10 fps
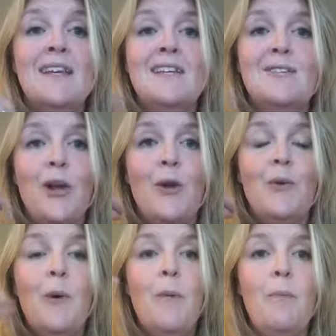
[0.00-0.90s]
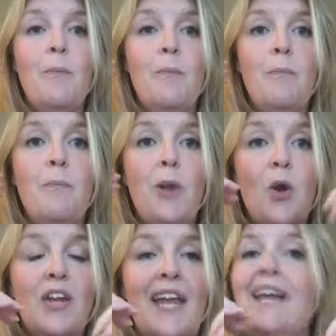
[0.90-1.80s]
So
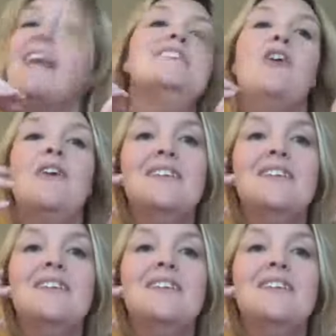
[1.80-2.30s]
blogging is going